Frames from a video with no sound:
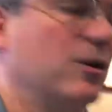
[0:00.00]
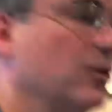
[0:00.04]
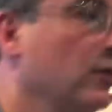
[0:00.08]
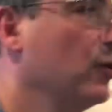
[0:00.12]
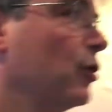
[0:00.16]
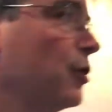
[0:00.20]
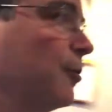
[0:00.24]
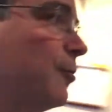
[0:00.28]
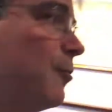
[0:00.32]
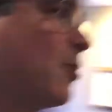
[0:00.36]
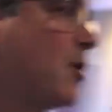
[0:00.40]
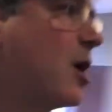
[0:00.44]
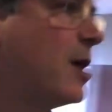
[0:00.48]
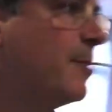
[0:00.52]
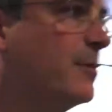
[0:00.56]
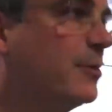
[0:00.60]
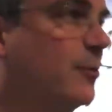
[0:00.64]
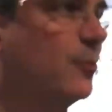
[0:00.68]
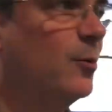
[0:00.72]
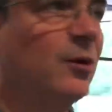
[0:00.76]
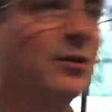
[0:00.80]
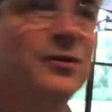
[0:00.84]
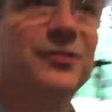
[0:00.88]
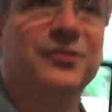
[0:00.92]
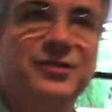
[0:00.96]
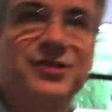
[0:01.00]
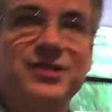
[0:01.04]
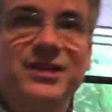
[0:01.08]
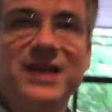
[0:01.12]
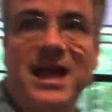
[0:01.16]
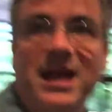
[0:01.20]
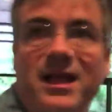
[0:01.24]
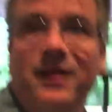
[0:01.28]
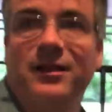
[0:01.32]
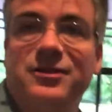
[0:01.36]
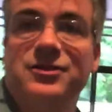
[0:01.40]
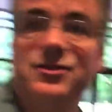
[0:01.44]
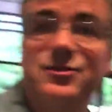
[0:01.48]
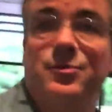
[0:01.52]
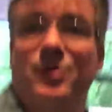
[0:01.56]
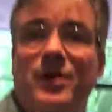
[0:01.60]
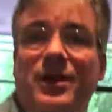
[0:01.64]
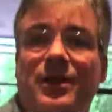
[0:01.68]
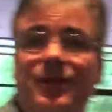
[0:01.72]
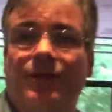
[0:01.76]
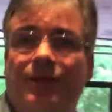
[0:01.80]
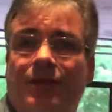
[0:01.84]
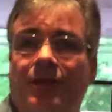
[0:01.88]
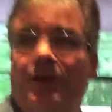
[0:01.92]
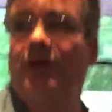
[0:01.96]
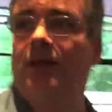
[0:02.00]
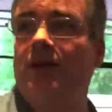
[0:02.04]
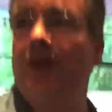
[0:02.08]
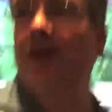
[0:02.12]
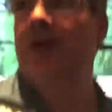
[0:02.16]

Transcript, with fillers: Herb Ryman was challenged with